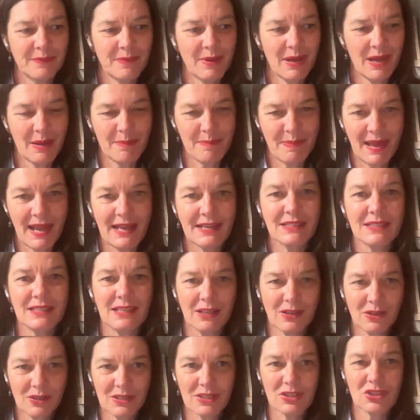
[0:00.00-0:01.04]
it
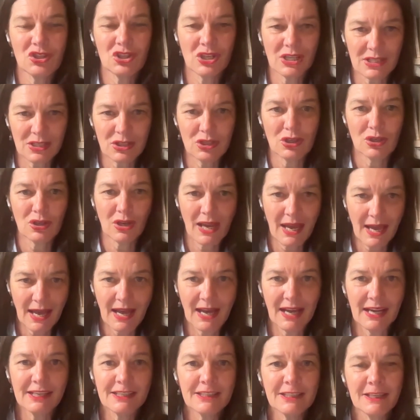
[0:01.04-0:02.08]
because it's just too
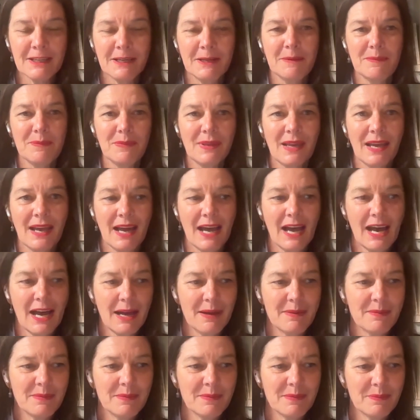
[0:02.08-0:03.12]
hard.
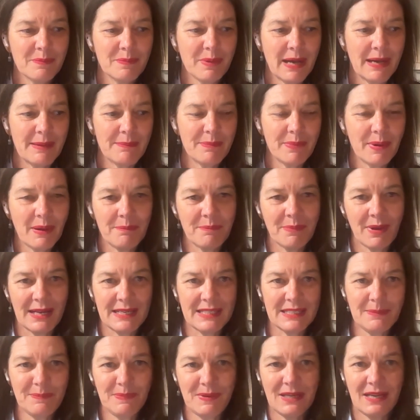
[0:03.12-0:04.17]
But by
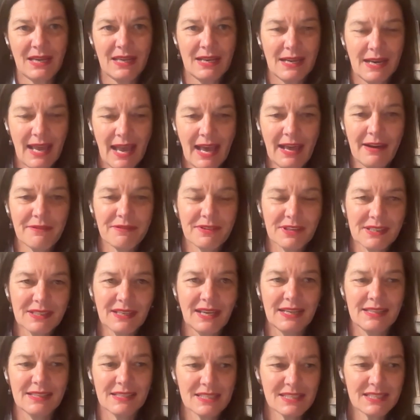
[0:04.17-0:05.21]
dipping in and out of it
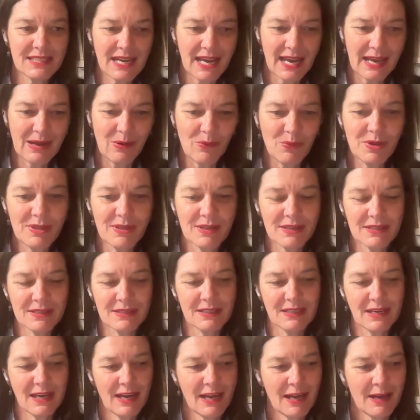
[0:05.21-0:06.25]
and staying with it,
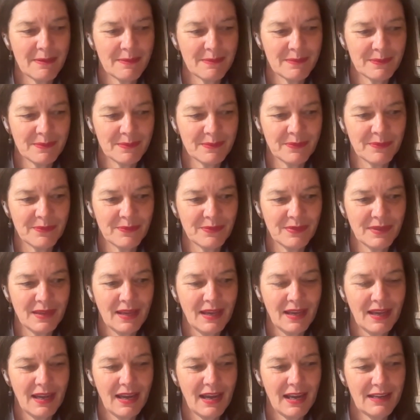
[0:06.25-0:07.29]
and
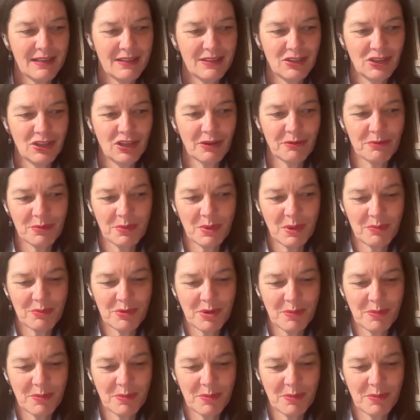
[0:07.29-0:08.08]
I'm